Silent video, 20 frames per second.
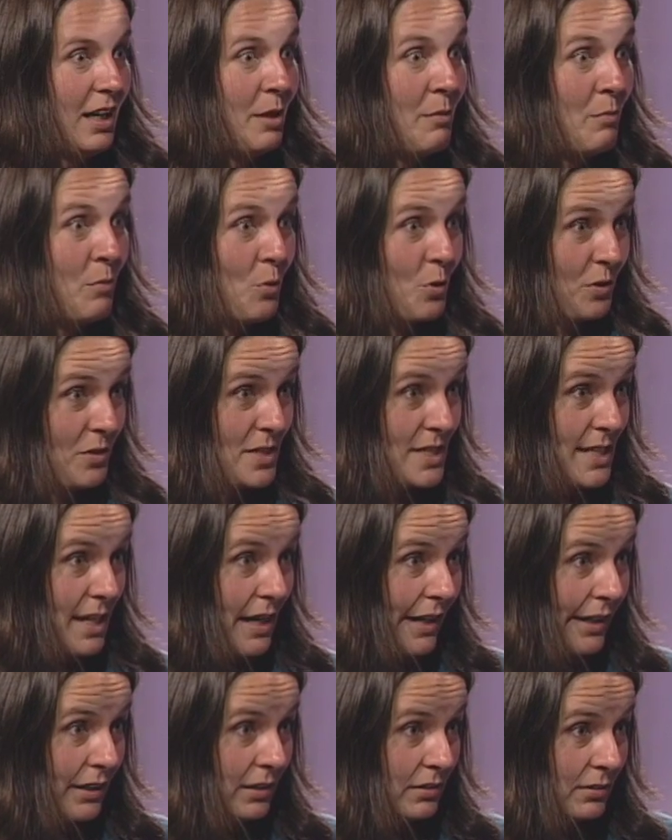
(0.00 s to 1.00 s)
A
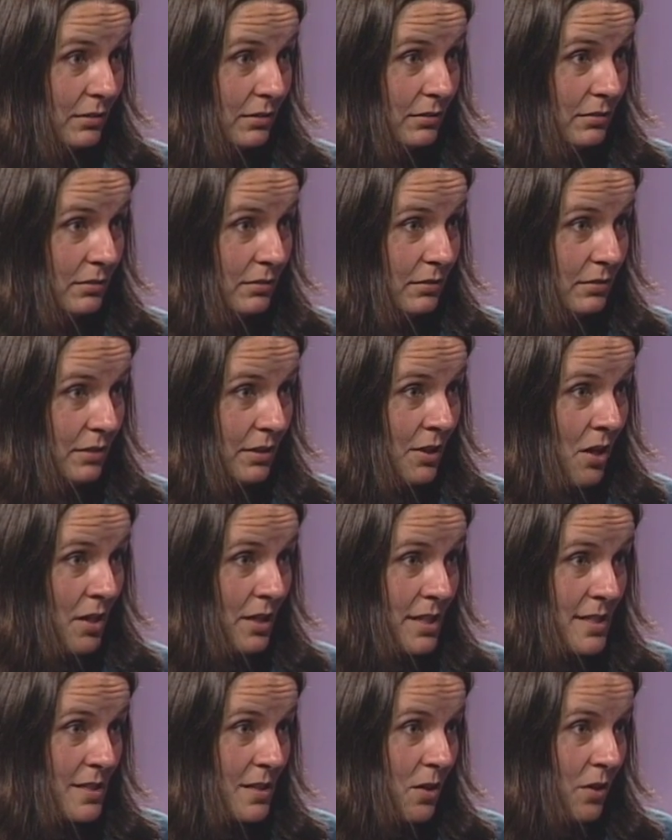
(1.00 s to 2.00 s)
motorcycle? Not
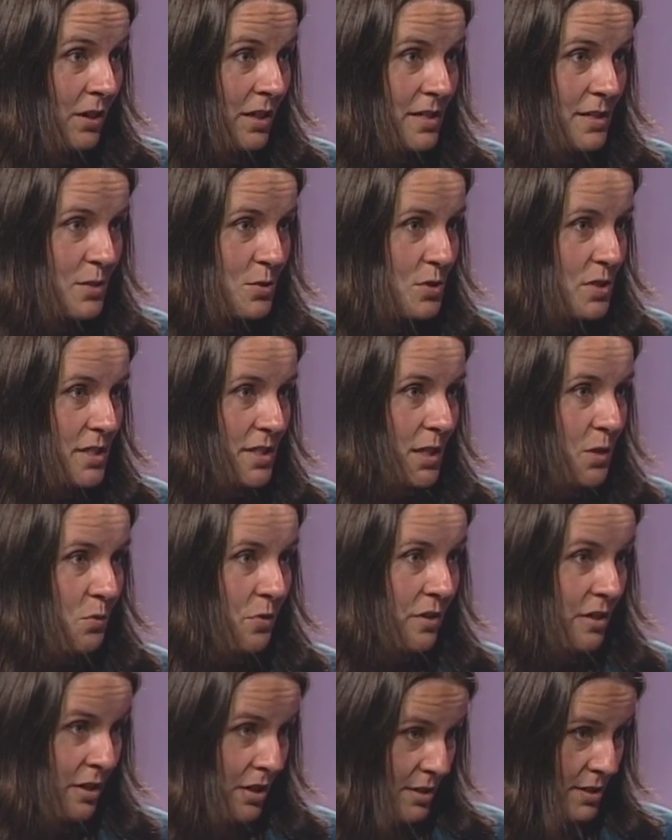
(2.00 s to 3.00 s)
as long as you stay
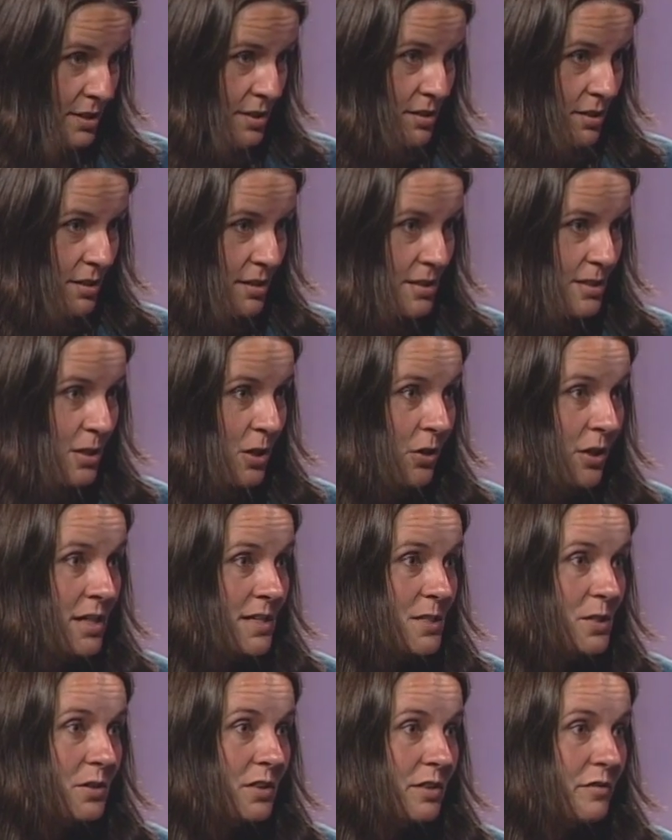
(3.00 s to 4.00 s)
with us. As long
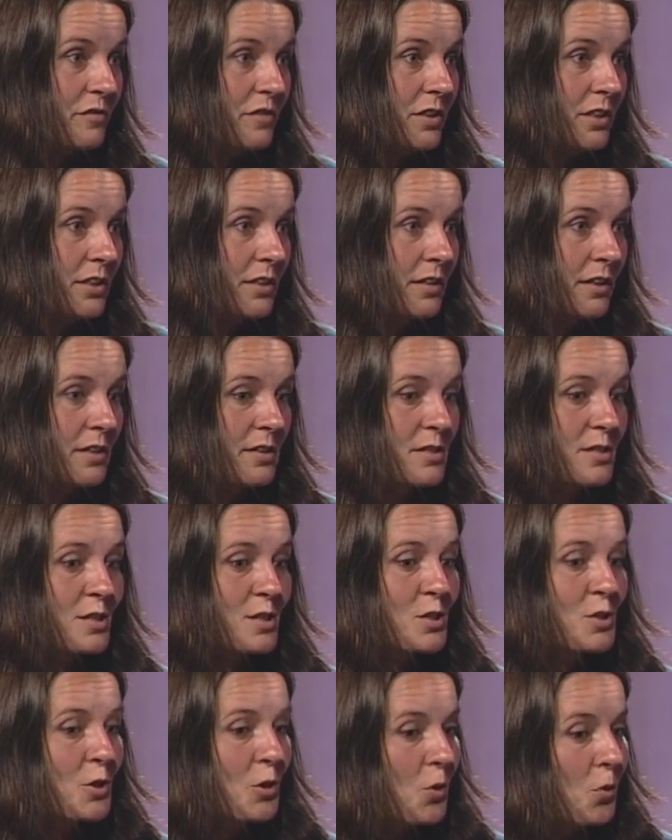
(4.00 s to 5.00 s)
as you live here, there is
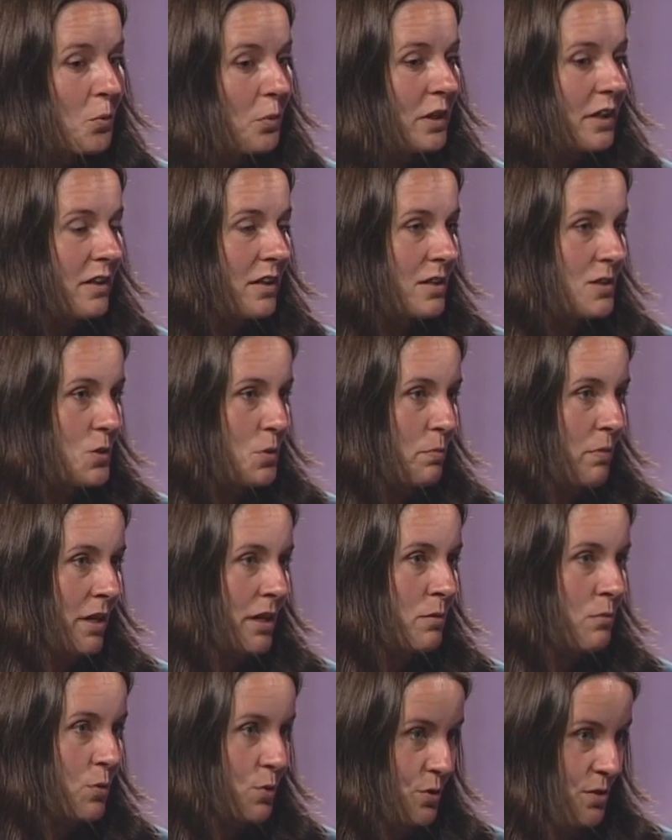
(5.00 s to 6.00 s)
no way that you buy
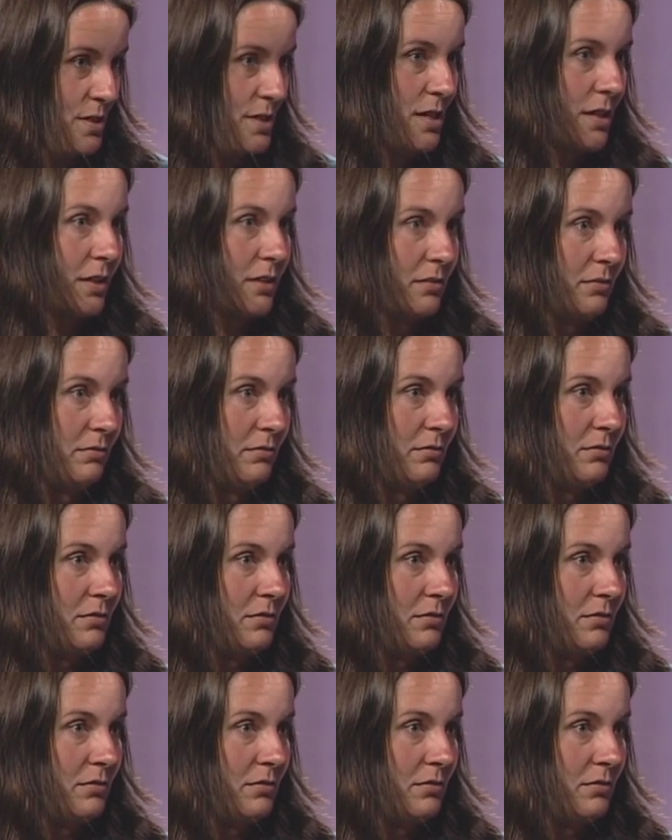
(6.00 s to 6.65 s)
a motorcycle.